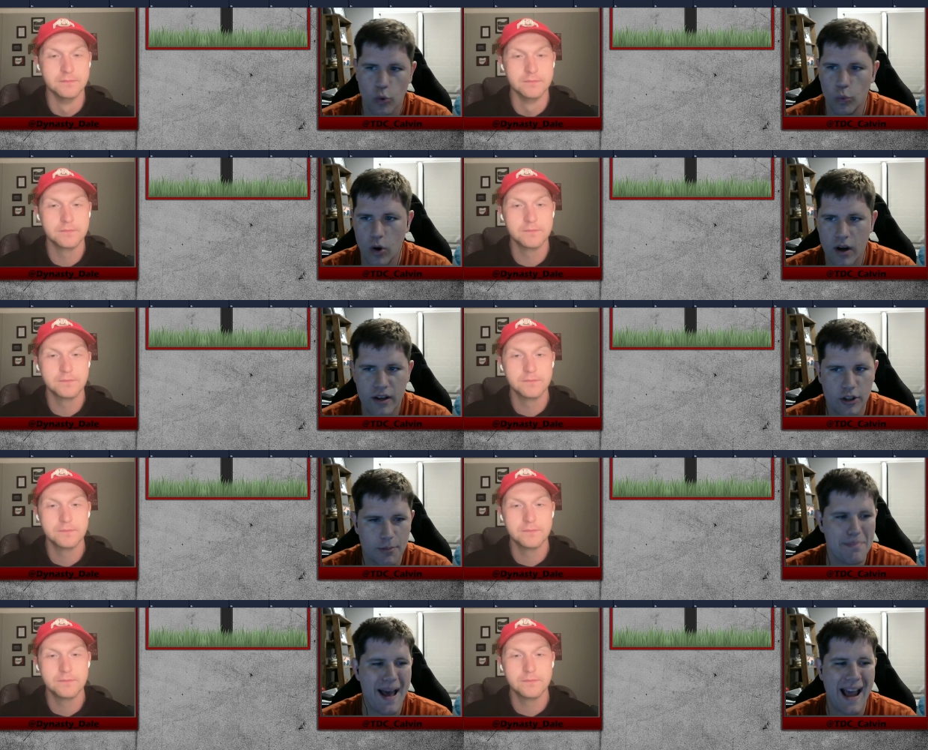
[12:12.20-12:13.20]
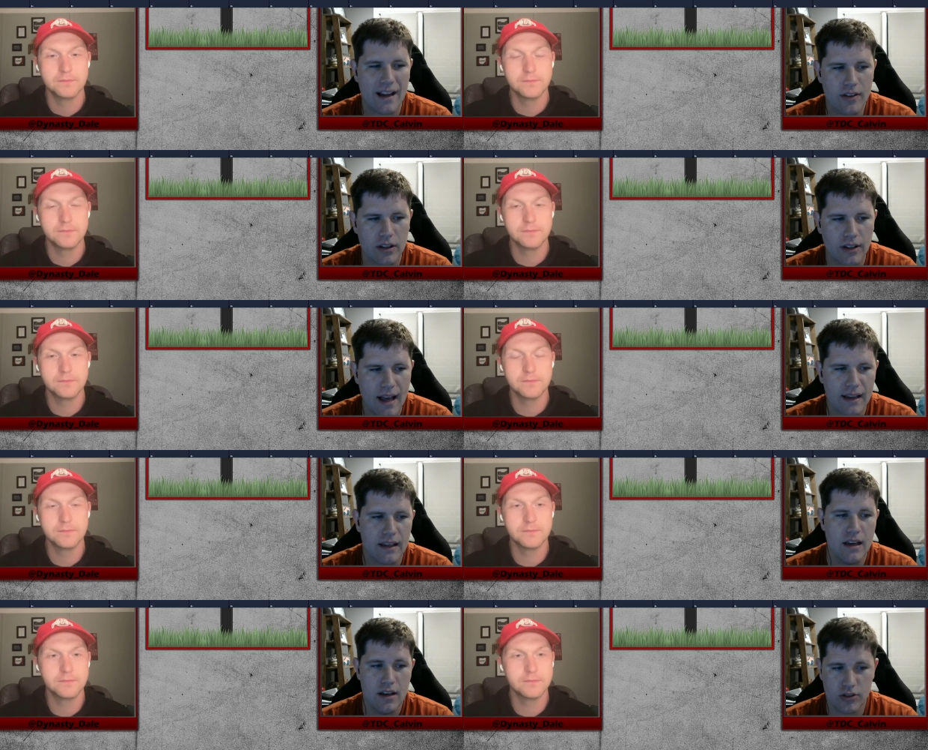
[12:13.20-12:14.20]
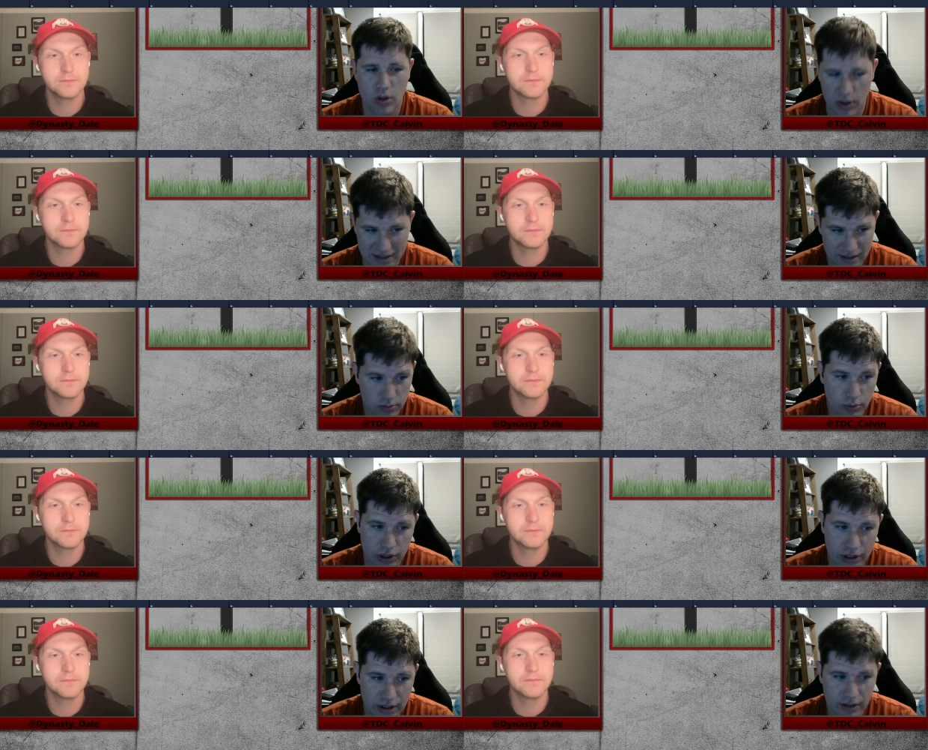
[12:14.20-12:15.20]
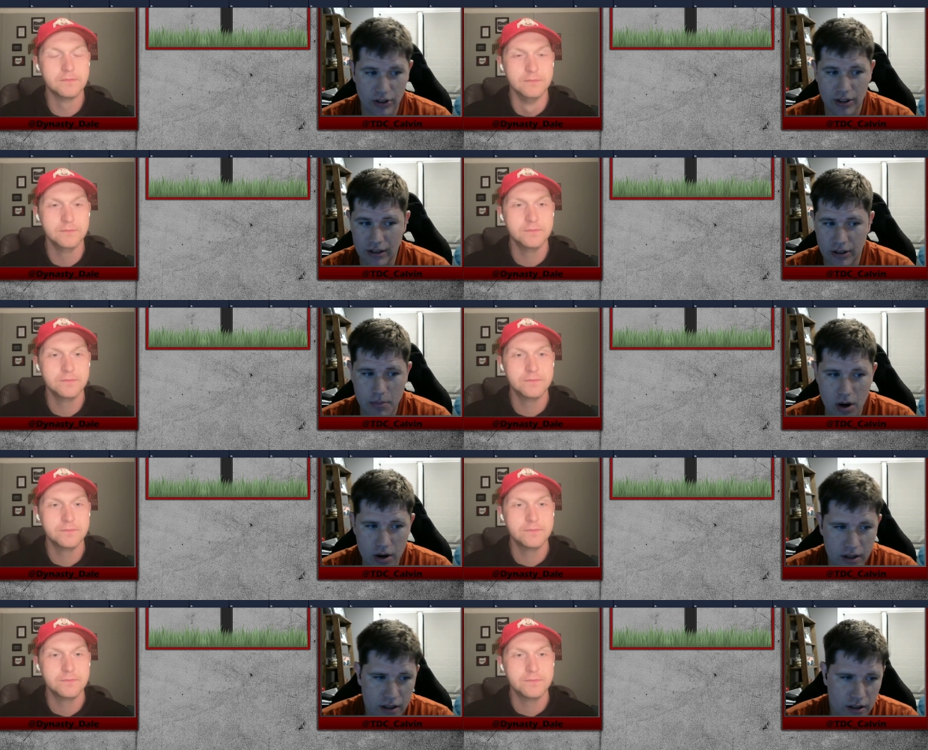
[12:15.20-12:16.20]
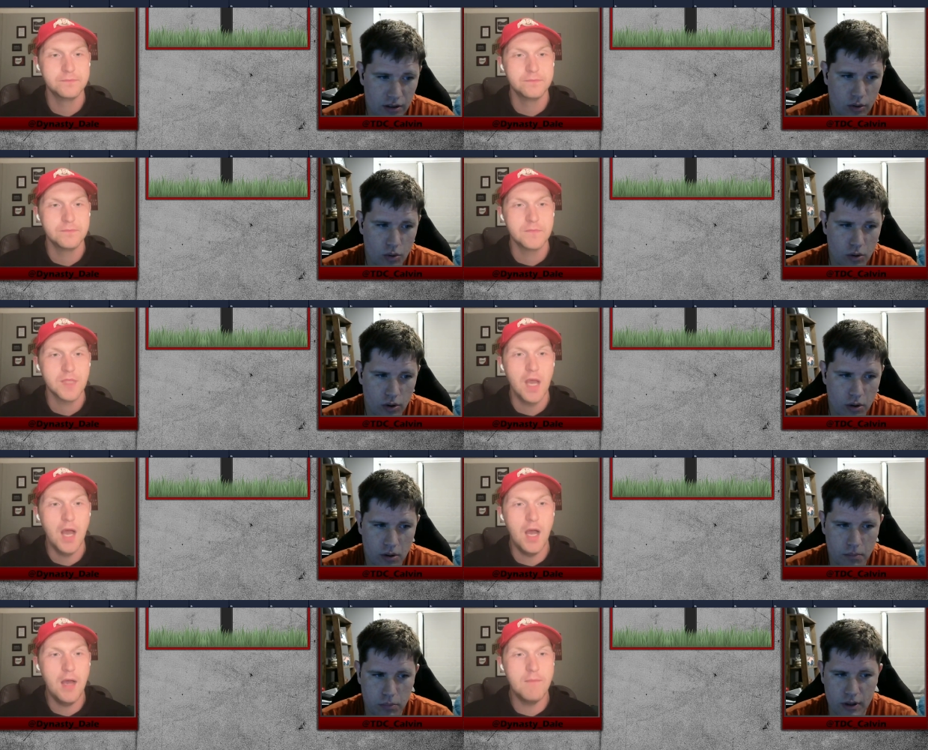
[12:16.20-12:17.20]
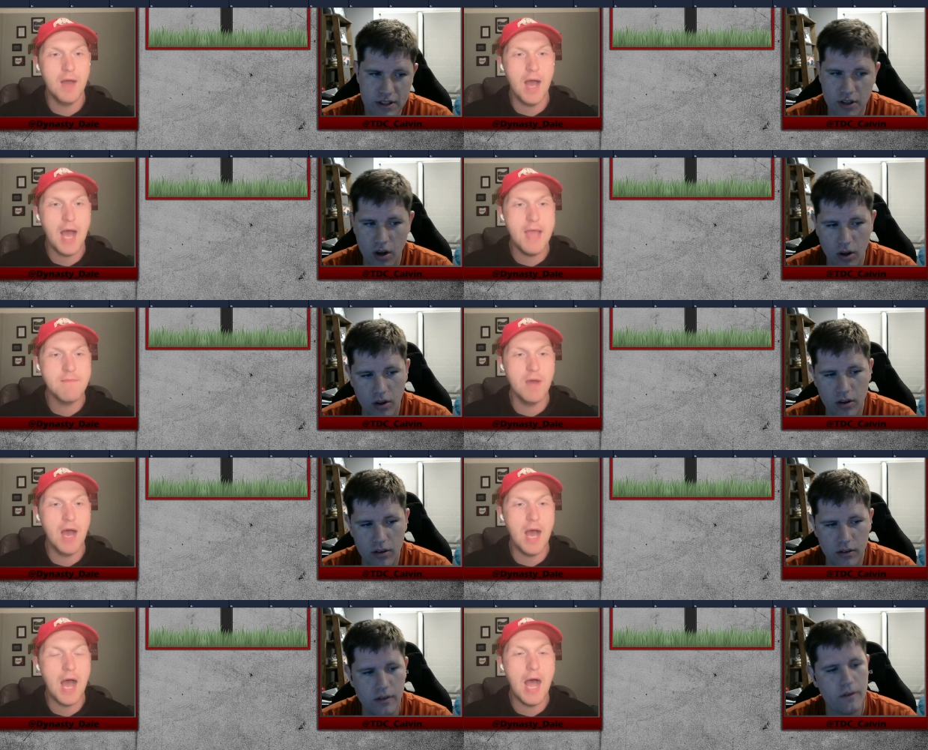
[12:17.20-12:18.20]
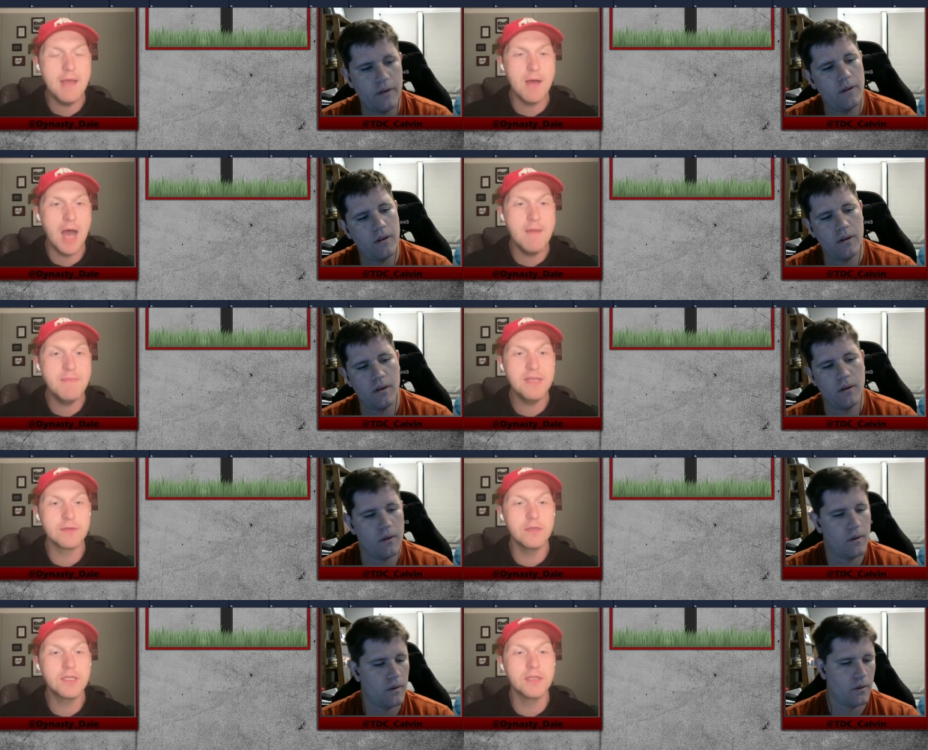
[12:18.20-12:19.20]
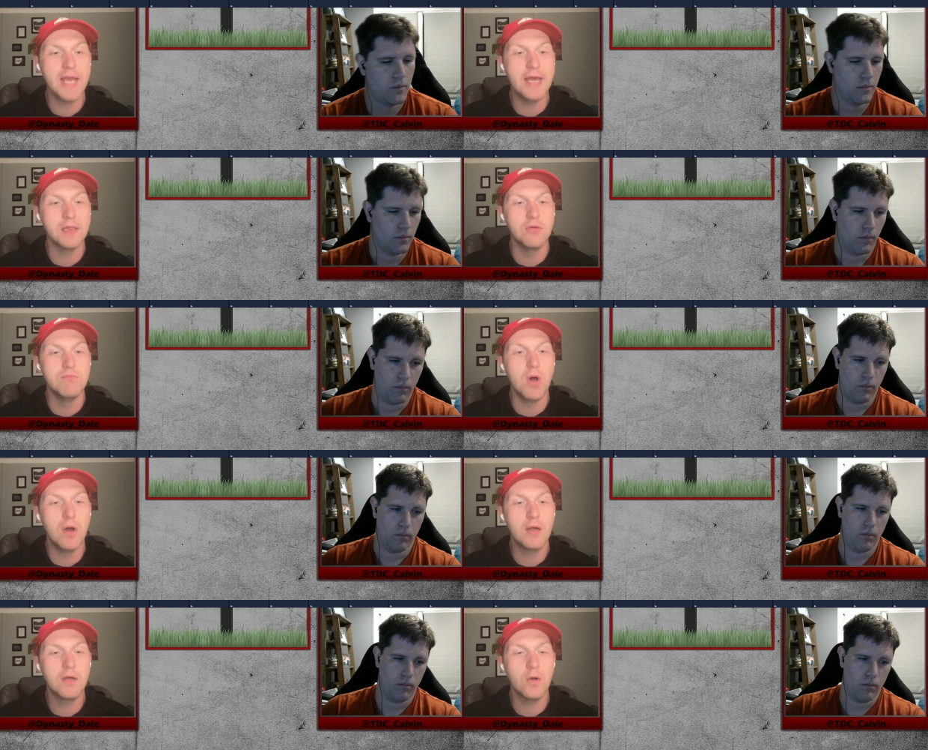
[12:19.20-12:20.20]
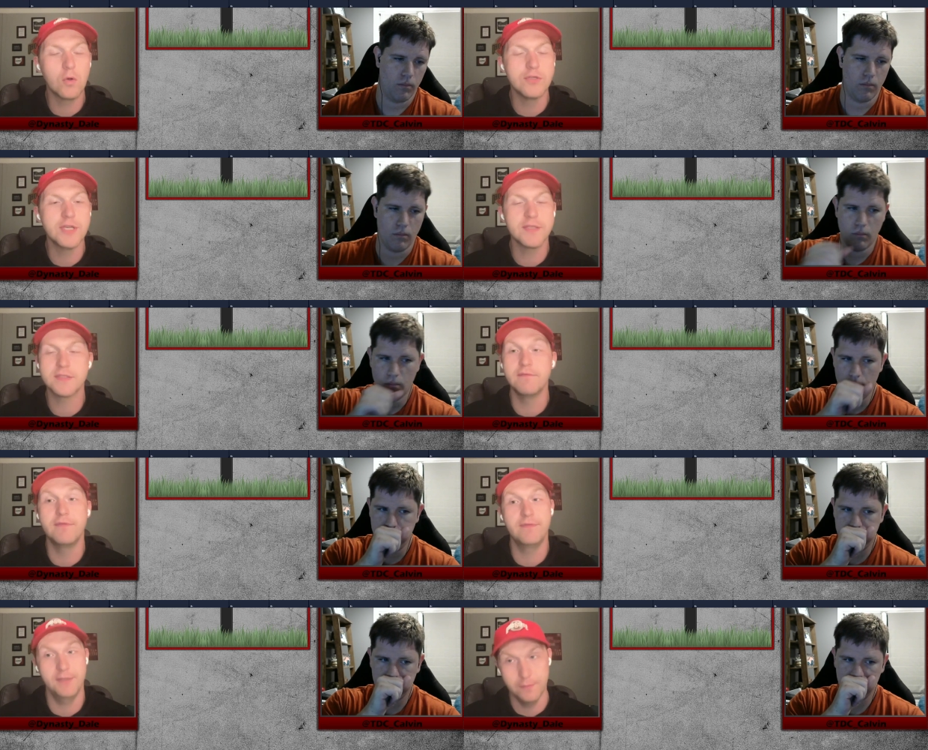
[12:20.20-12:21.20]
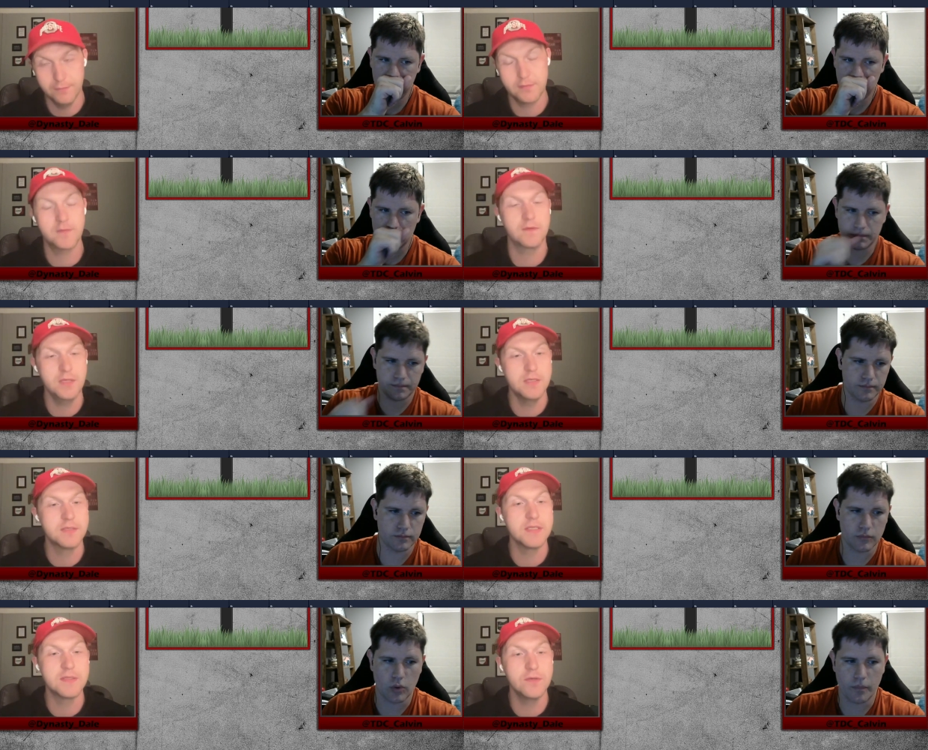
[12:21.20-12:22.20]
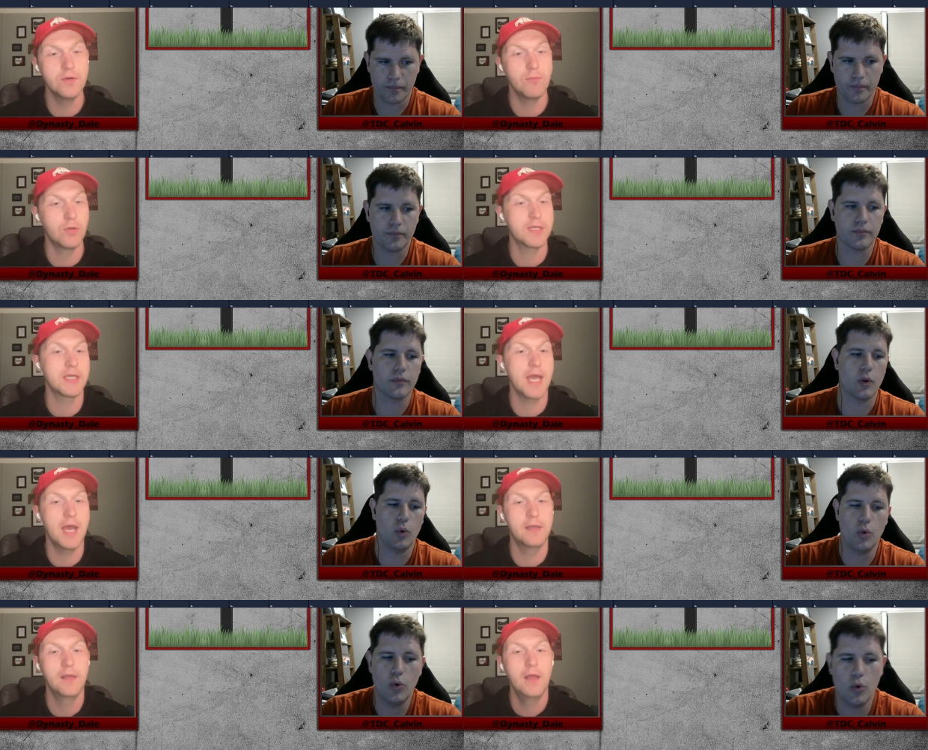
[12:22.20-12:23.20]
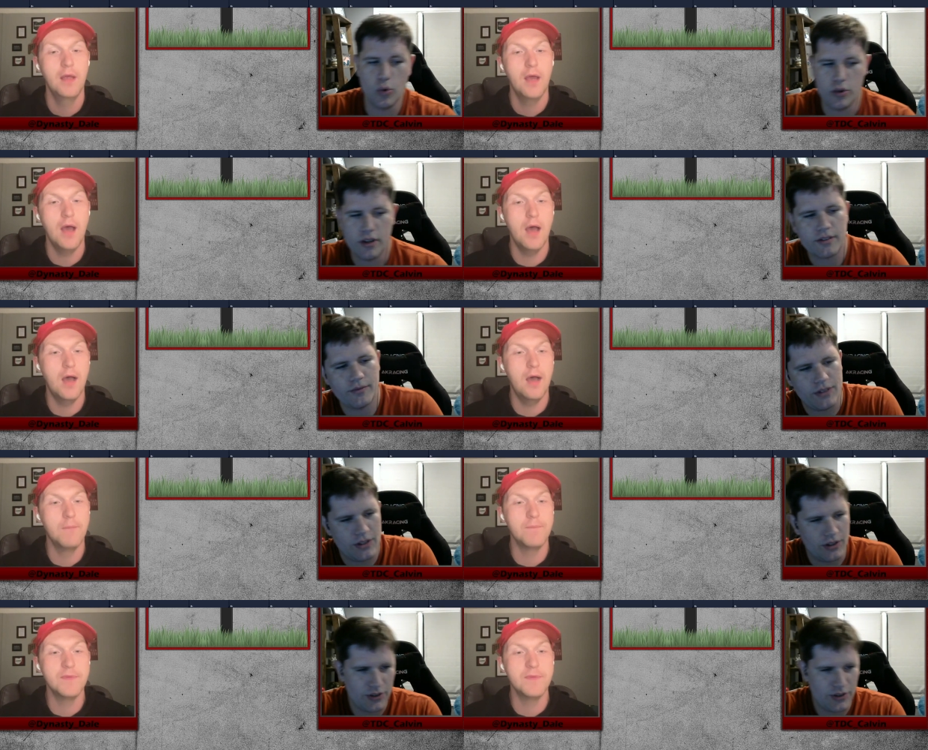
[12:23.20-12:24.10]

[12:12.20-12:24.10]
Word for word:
Speaker 1: one. You're back on the clock. So is this where you're going to look at Lamar here or um, Breece Hall? I'm
Speaker 2: I, am i am either looking at Lamar or Justin. Is is who I'm looking. At. Ooh, Justin um, Fields.